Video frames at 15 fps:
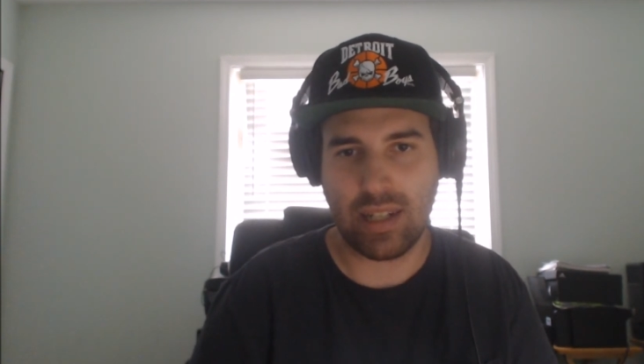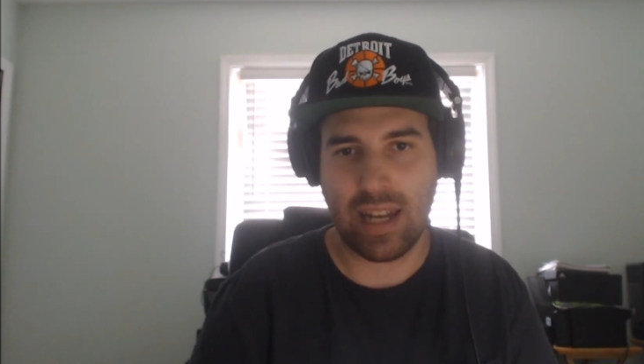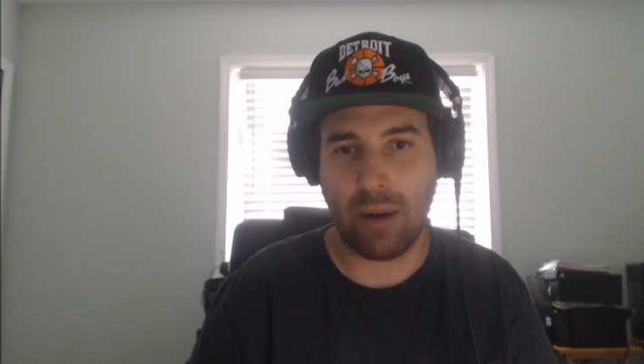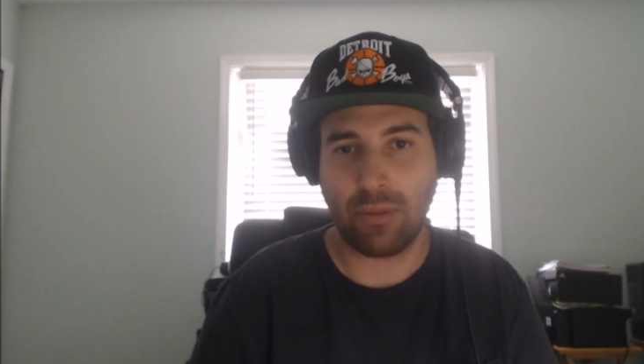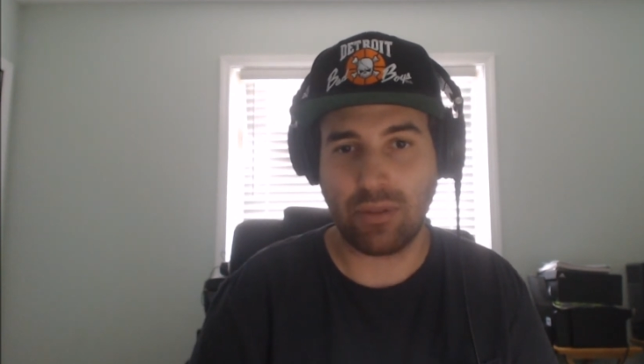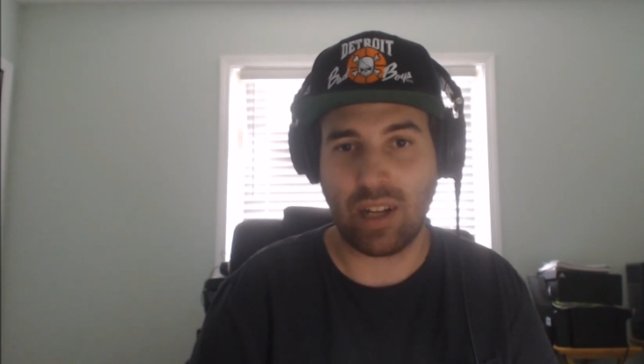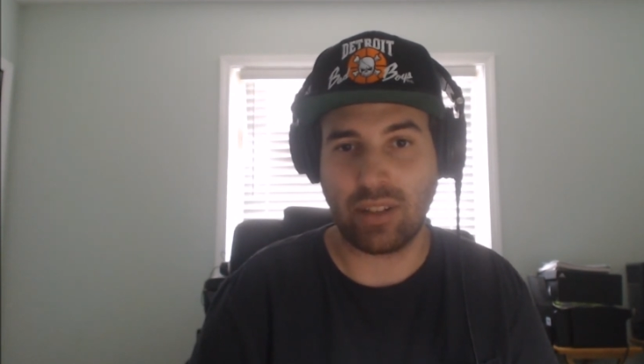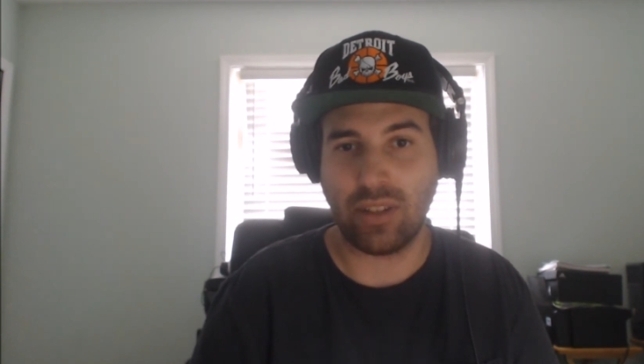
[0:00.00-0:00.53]
and I'll
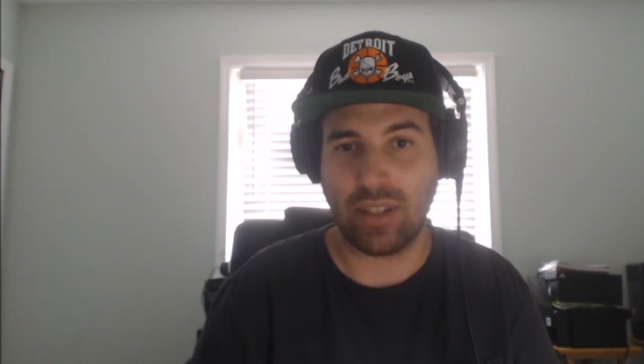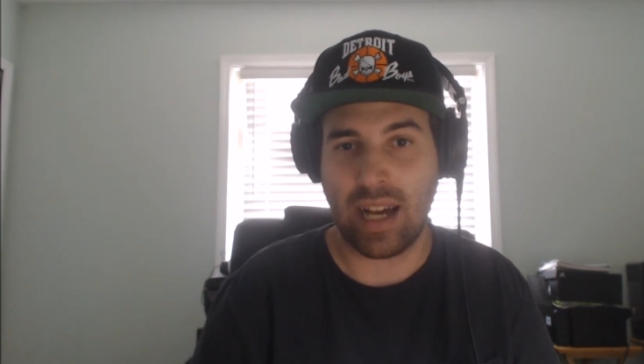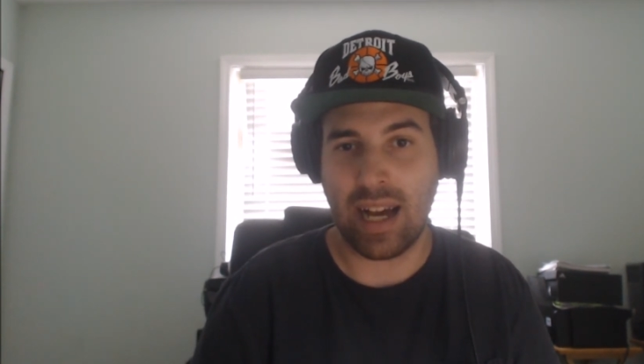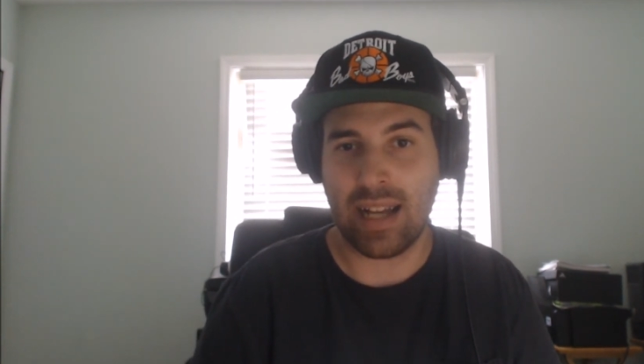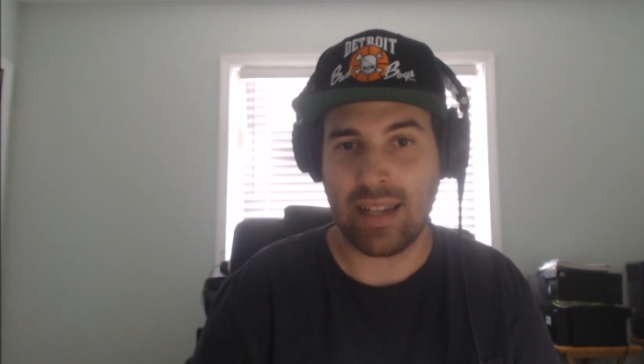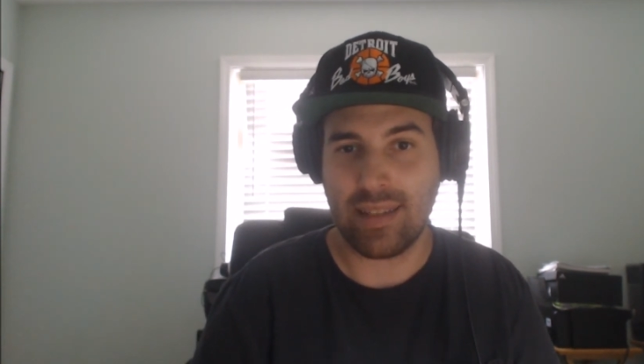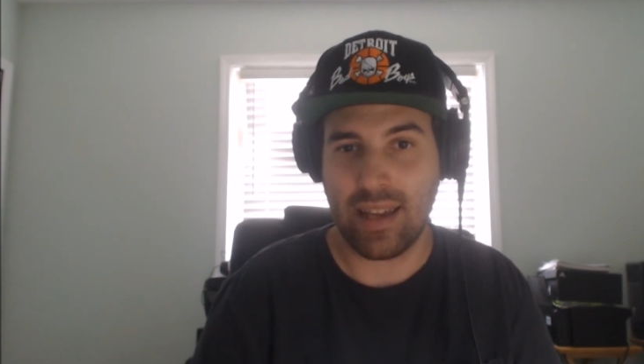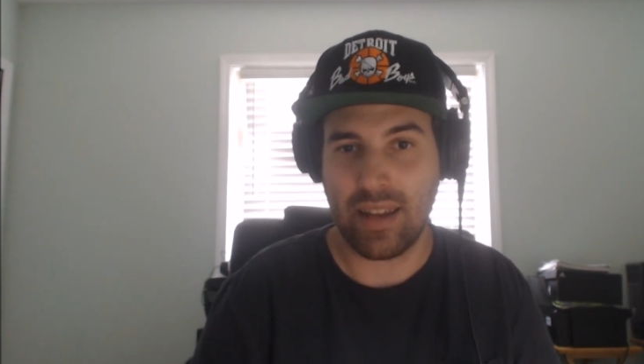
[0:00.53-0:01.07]
talk to you
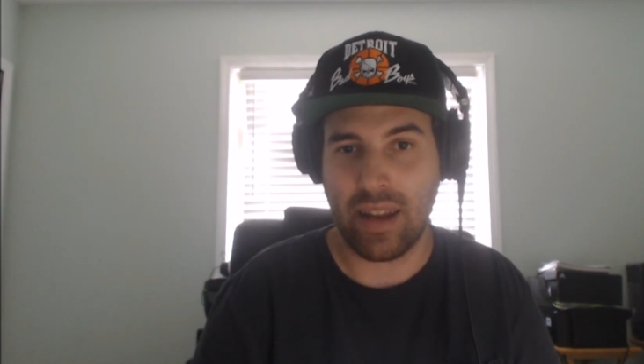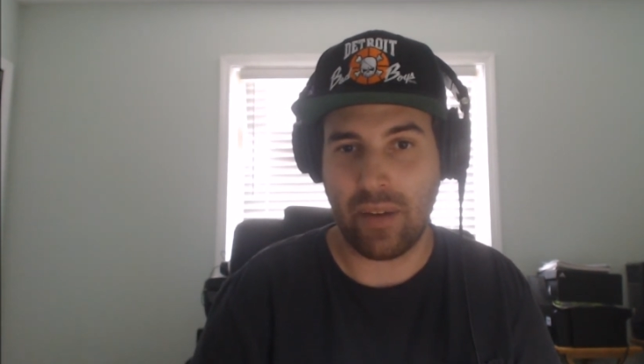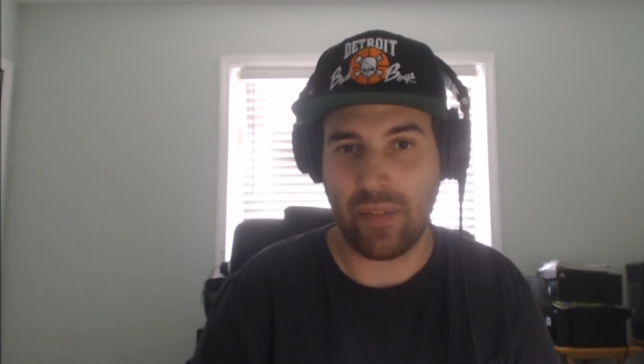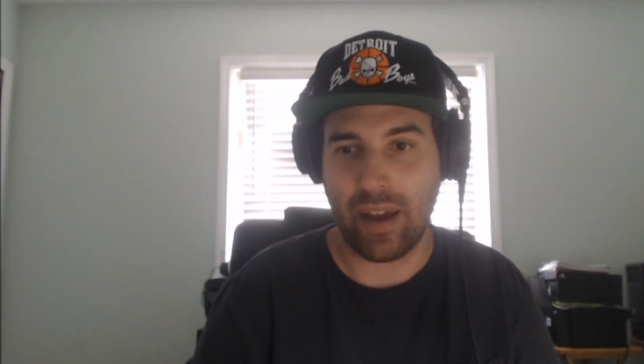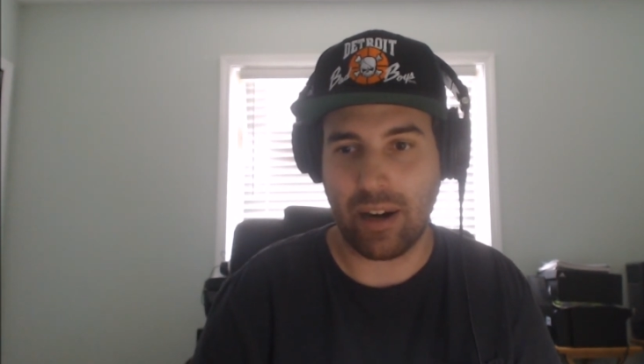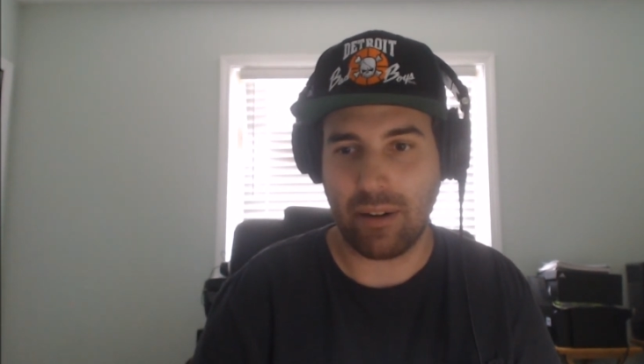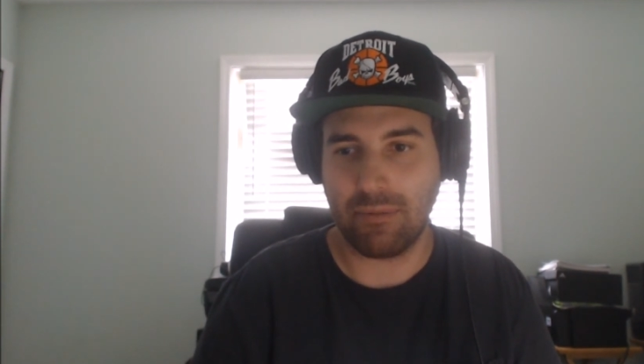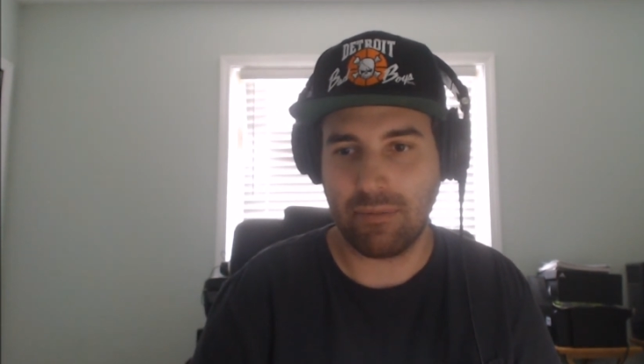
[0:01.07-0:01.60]
guys down
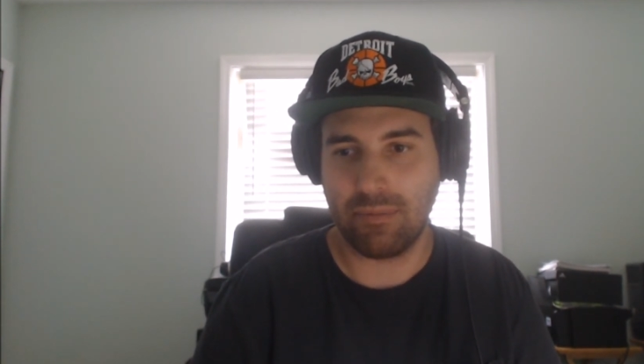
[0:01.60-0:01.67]
there.